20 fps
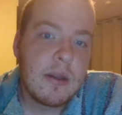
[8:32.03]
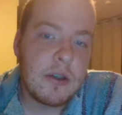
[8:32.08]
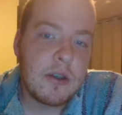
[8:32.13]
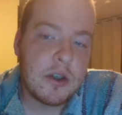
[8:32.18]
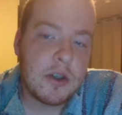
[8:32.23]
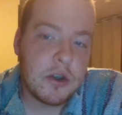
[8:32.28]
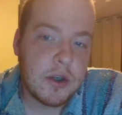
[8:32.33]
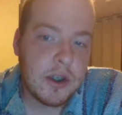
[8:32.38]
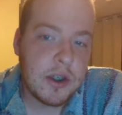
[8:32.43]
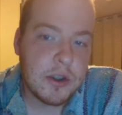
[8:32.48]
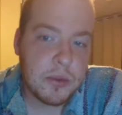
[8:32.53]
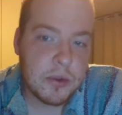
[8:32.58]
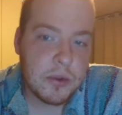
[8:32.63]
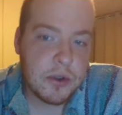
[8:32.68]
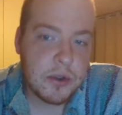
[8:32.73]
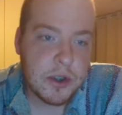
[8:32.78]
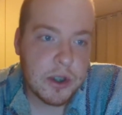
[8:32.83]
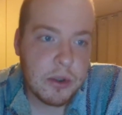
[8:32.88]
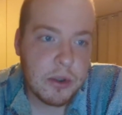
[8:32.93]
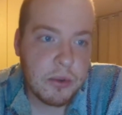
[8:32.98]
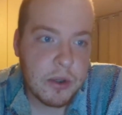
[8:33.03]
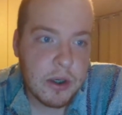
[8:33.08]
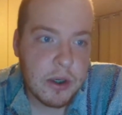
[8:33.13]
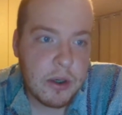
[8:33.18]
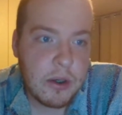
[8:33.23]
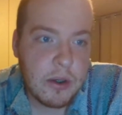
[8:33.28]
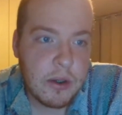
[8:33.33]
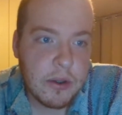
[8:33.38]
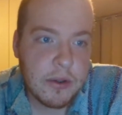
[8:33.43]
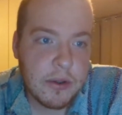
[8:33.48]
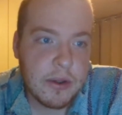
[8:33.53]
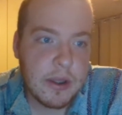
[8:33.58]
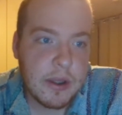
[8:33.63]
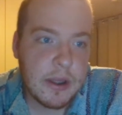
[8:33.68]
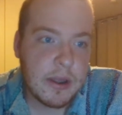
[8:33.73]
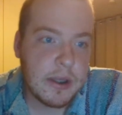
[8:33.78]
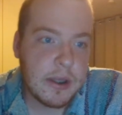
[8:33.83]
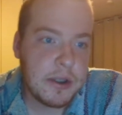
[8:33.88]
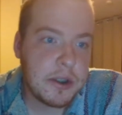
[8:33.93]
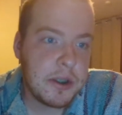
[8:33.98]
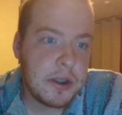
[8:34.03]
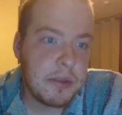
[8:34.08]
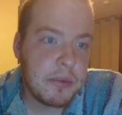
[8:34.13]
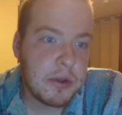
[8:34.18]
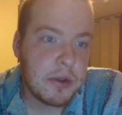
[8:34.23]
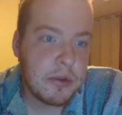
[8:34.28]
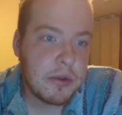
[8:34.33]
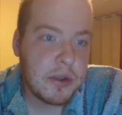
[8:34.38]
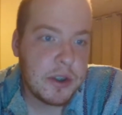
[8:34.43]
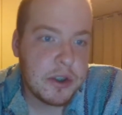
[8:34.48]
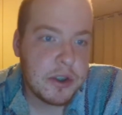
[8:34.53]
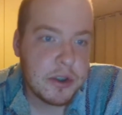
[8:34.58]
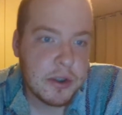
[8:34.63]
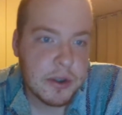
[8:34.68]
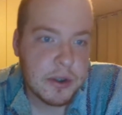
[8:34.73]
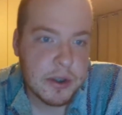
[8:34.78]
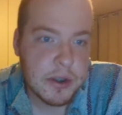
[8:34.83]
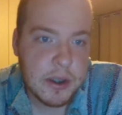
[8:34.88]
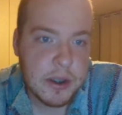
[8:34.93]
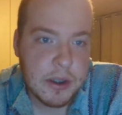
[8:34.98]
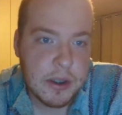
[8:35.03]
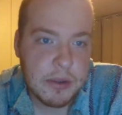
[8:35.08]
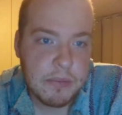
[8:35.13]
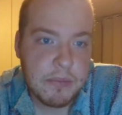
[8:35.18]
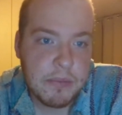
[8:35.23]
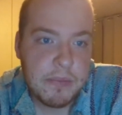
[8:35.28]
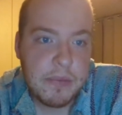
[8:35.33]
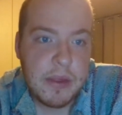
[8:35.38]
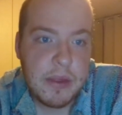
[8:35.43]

The trees were so tall that they seemed to reach the sun.